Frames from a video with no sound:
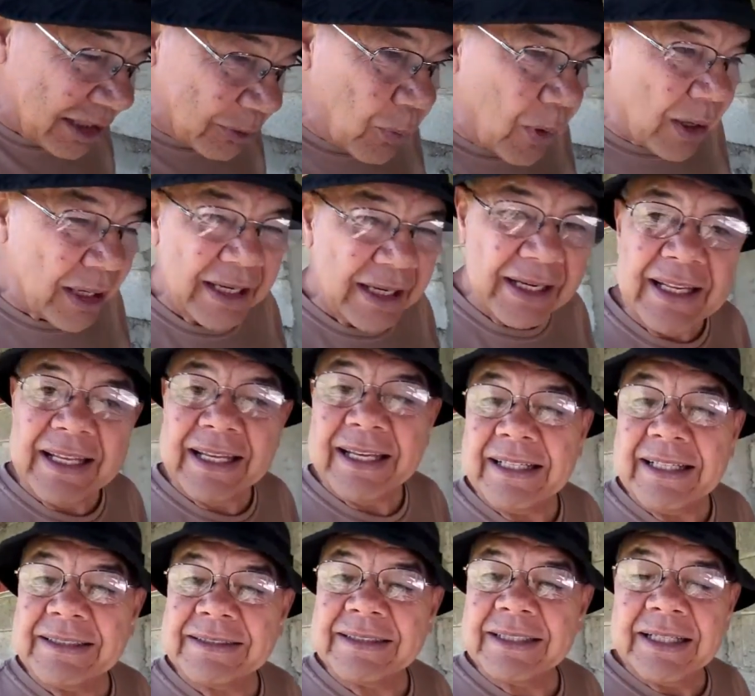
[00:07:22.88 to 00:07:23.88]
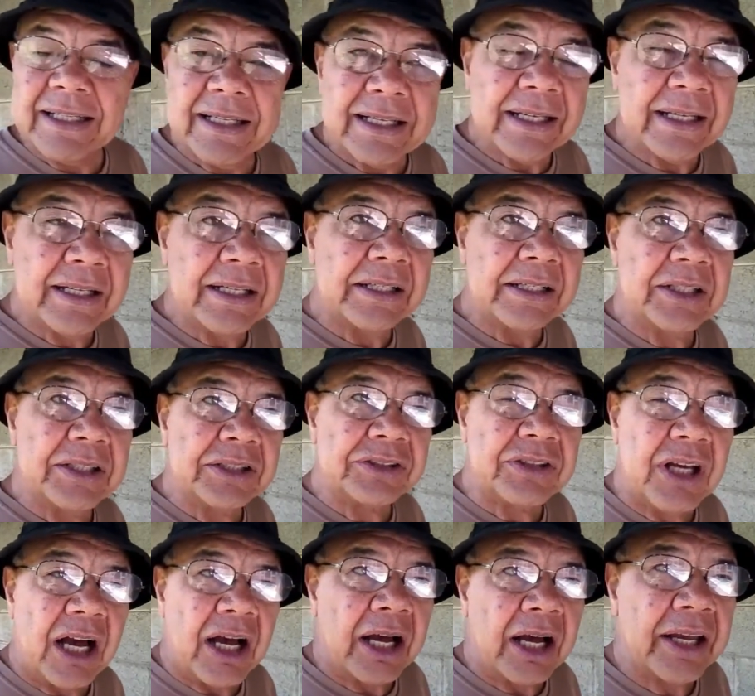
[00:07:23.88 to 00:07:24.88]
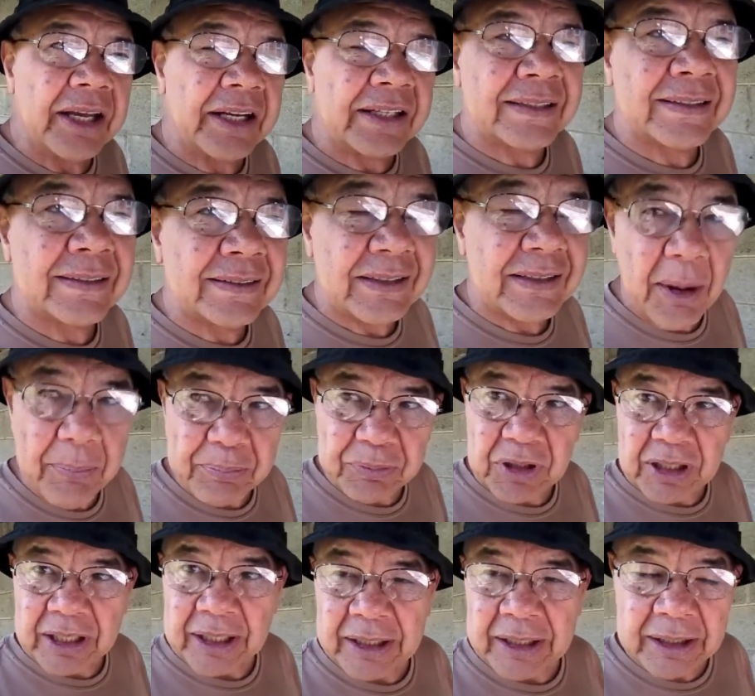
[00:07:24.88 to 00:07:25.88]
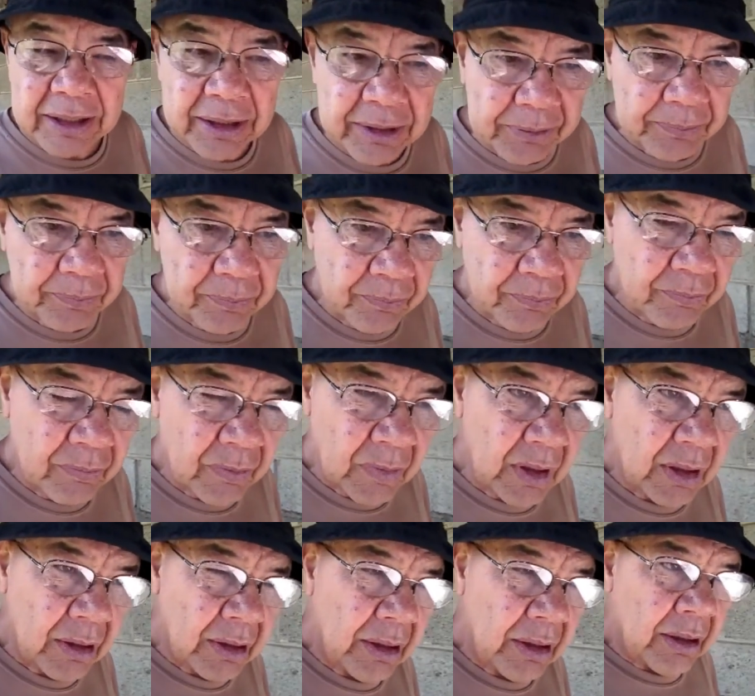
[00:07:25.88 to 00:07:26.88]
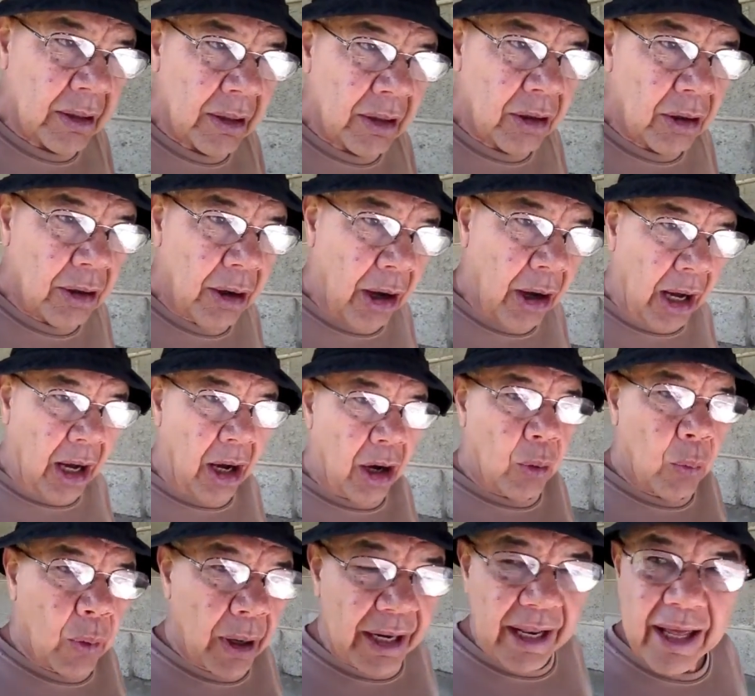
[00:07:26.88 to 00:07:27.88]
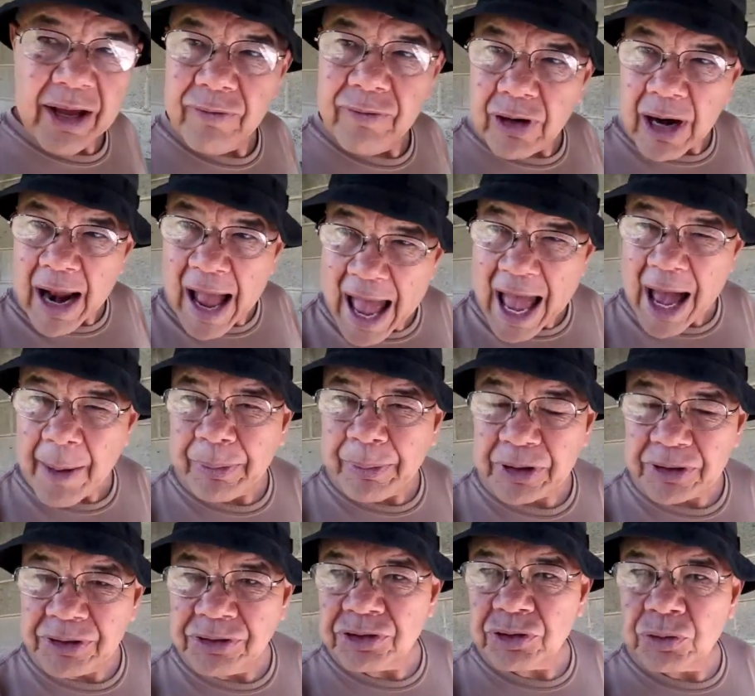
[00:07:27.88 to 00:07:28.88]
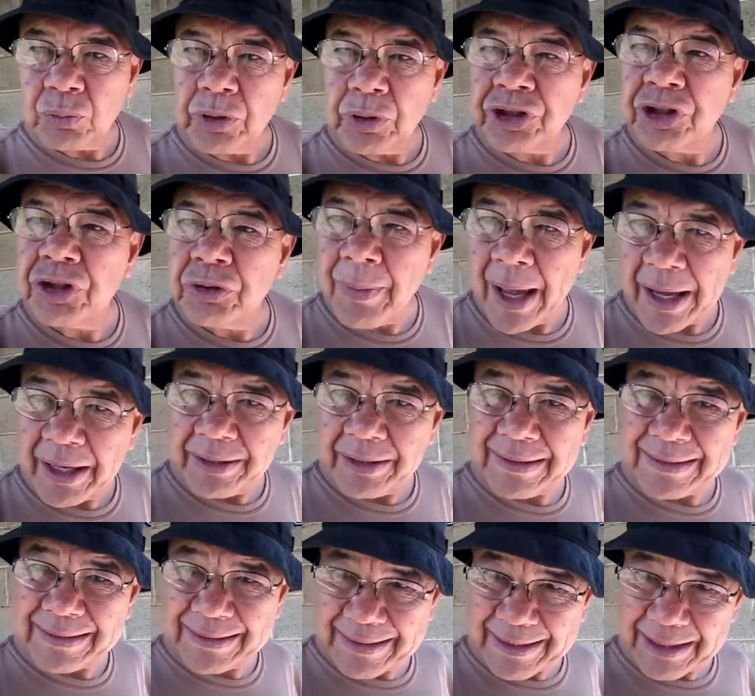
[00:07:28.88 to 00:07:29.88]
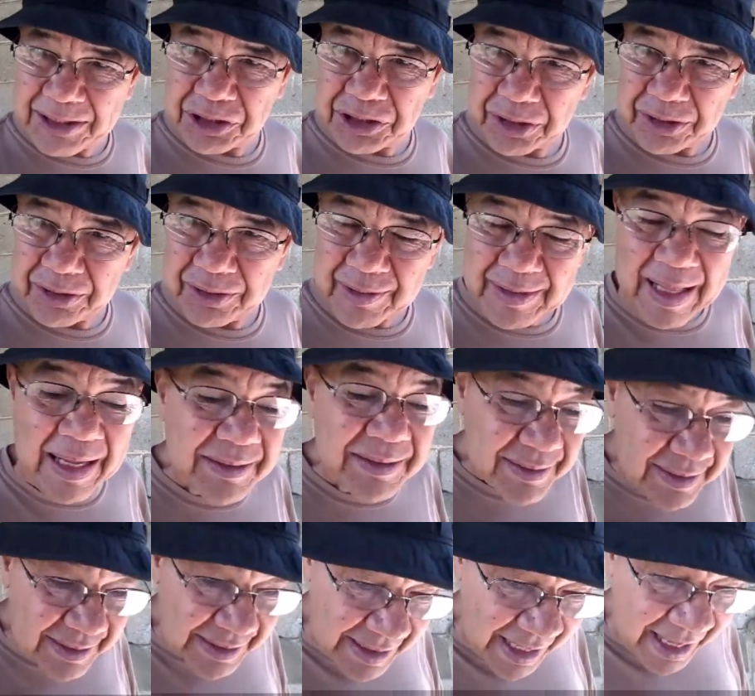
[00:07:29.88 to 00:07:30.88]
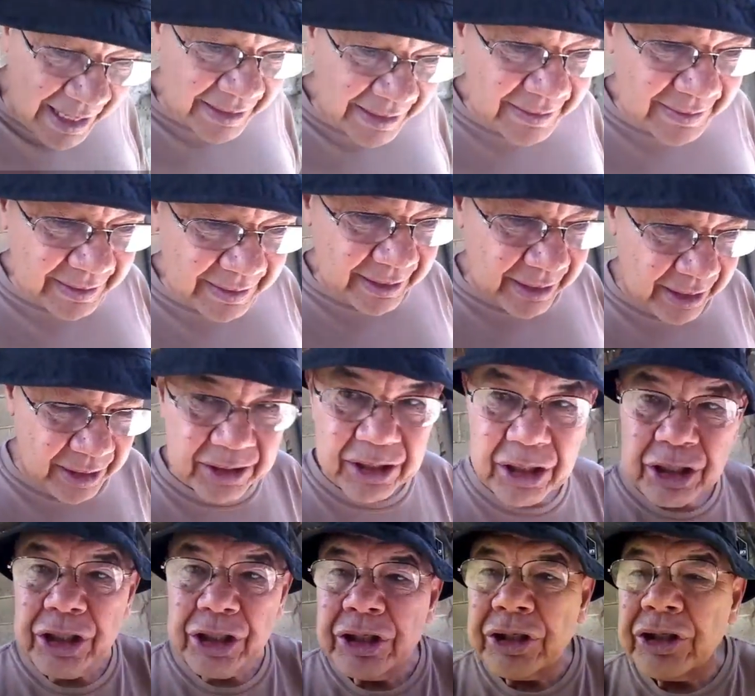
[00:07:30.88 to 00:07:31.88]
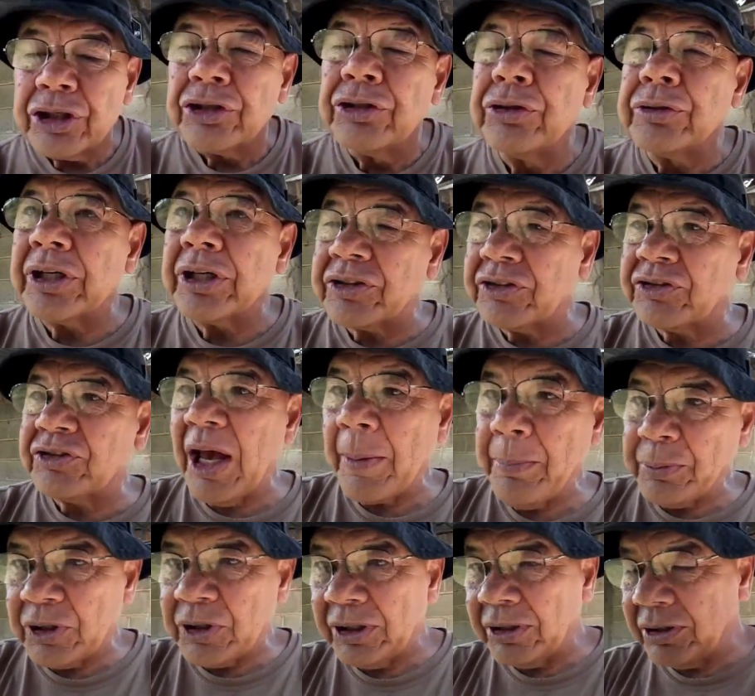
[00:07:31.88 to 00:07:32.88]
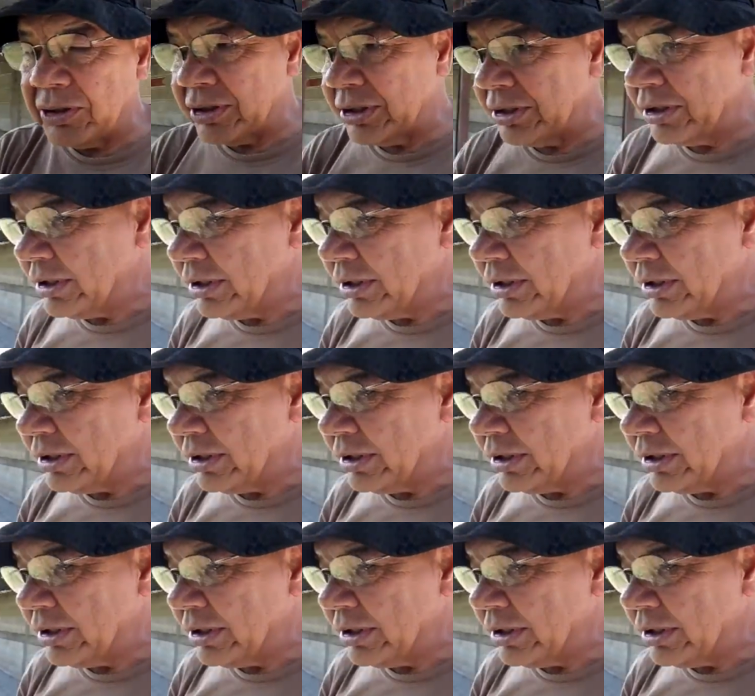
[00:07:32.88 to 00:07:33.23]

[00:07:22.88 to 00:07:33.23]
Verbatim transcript: what it is accepting whatever happens when you make a decision. That's the idea. You accept it,